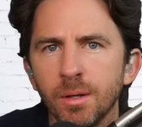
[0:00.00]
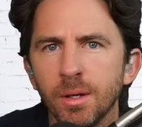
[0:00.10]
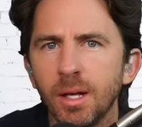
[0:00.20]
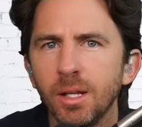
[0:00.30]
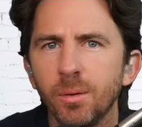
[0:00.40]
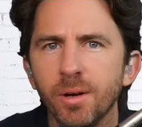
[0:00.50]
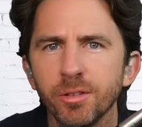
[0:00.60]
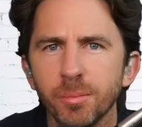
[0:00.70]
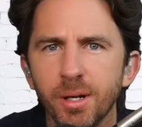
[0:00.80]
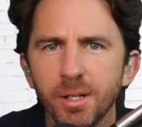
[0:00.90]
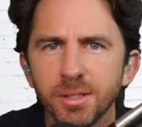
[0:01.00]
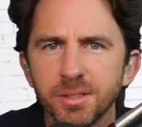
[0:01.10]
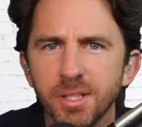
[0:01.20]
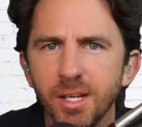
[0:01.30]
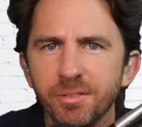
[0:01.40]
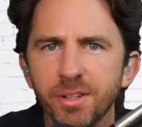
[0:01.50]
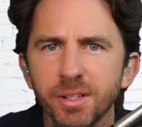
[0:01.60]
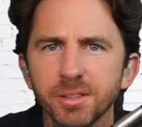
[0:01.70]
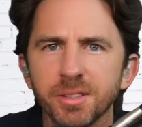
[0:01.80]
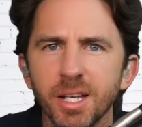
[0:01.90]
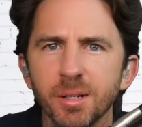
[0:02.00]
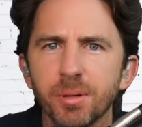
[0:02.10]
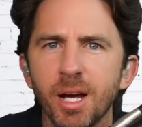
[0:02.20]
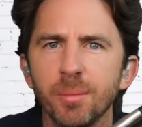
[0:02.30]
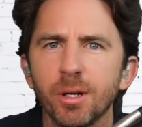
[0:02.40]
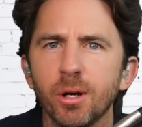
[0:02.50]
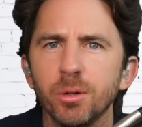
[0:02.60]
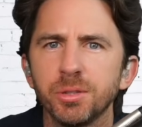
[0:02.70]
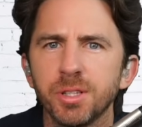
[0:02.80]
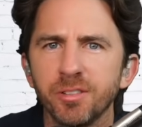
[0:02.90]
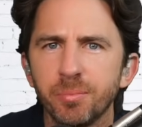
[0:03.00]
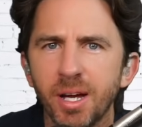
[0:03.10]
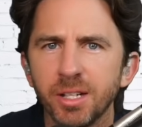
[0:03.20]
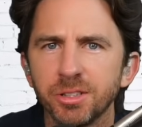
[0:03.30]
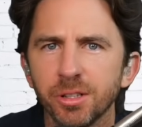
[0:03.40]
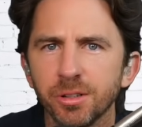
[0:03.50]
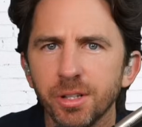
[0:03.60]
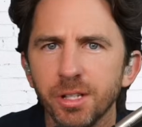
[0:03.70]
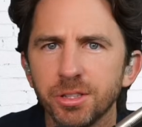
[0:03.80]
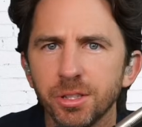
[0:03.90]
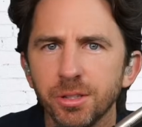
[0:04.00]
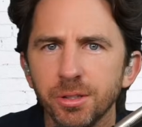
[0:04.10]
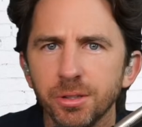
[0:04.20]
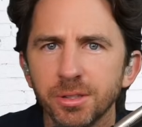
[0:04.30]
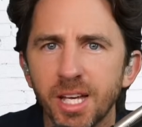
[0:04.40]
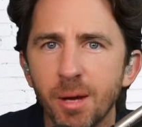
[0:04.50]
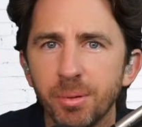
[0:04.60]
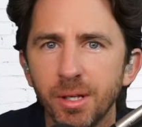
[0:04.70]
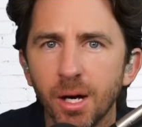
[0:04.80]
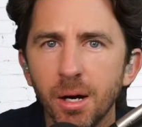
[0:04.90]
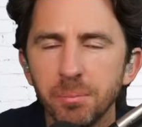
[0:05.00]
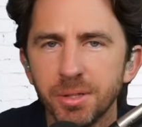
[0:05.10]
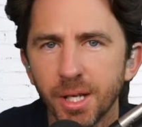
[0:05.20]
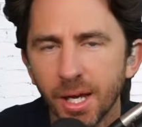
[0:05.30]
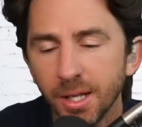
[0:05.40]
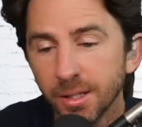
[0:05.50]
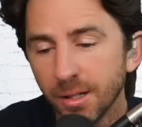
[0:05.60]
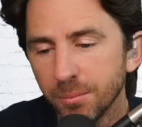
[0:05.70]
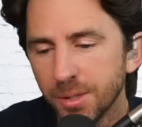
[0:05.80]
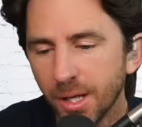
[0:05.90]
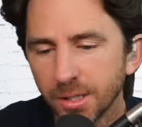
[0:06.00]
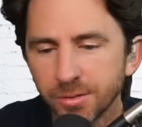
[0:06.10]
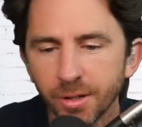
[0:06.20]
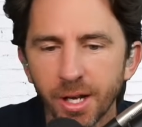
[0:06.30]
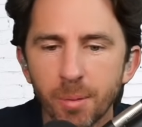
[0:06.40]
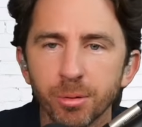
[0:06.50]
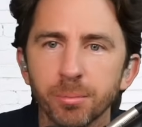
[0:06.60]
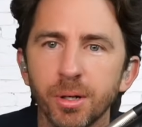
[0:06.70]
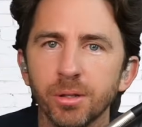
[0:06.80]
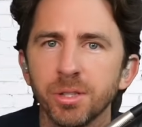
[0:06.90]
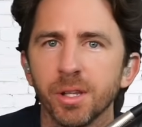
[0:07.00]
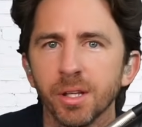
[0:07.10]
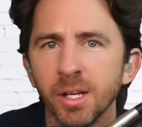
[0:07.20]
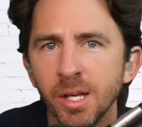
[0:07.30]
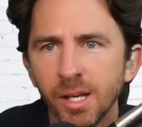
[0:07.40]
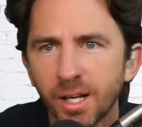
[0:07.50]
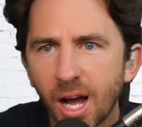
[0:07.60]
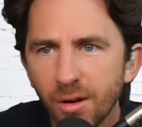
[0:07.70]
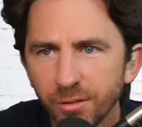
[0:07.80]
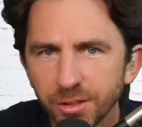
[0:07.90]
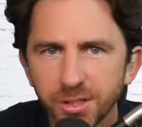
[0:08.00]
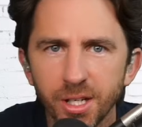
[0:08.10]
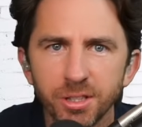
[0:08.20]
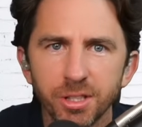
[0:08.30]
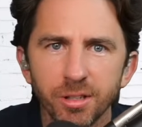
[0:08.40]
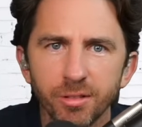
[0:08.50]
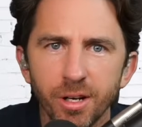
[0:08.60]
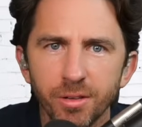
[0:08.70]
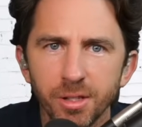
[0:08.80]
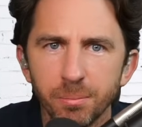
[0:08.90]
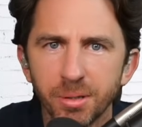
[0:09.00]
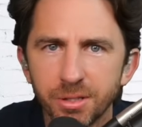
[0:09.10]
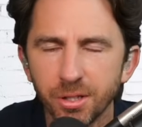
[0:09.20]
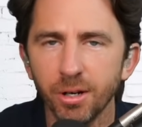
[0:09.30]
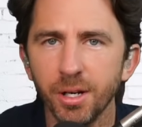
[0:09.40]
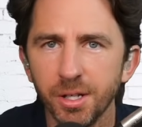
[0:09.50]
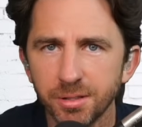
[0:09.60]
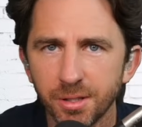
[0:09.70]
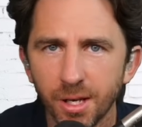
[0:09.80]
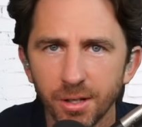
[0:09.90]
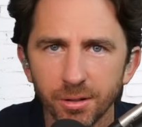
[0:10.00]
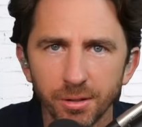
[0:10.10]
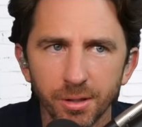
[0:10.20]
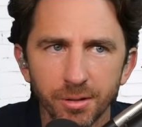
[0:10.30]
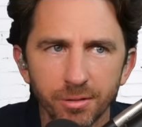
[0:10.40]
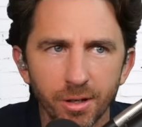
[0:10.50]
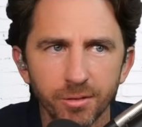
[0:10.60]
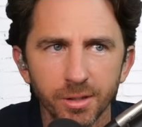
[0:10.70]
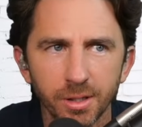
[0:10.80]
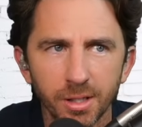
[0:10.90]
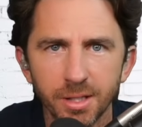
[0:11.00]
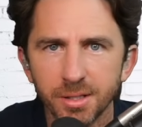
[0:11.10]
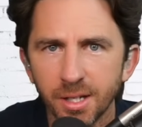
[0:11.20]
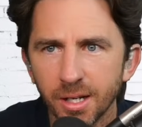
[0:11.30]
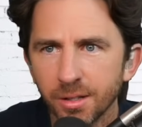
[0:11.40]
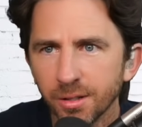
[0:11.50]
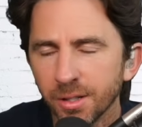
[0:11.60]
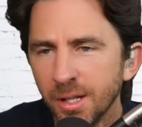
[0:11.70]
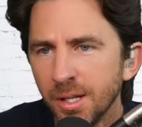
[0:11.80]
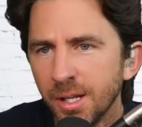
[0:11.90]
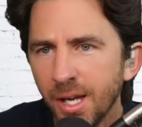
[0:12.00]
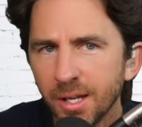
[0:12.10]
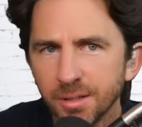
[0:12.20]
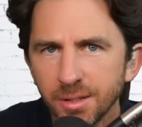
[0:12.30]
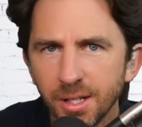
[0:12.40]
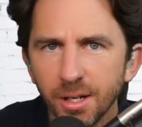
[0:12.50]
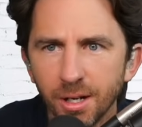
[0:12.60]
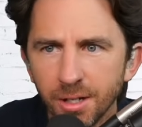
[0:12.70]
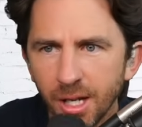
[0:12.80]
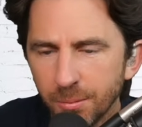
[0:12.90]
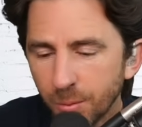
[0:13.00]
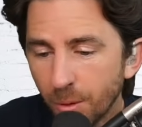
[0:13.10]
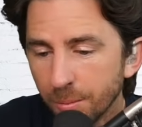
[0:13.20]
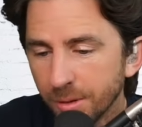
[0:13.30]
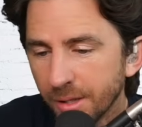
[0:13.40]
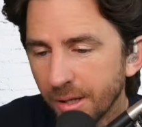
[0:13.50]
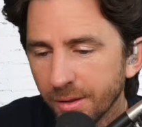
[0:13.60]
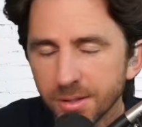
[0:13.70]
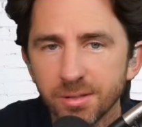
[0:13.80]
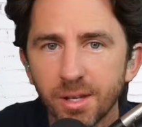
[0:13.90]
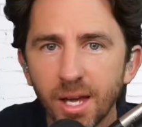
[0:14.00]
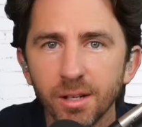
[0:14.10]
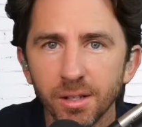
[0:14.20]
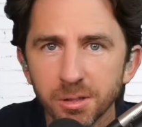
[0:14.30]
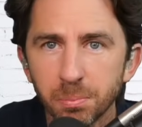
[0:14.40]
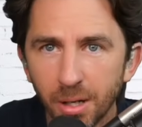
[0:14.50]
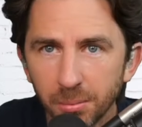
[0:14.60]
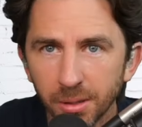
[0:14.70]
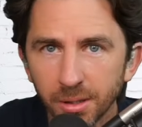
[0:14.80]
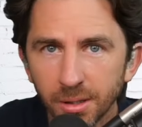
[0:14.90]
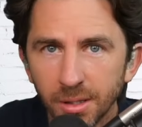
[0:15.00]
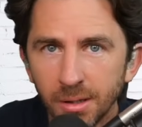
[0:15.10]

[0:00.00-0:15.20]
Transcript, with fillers: Hello, everybody. It's Dave Neal, stand-up comic, host of Bachelor Nation News. Happy Hump Day, and Hump Day is very apropos to the conversation around the paternity scandal involving Clayton Echard and an unnamed woman. Now, this scandal is public.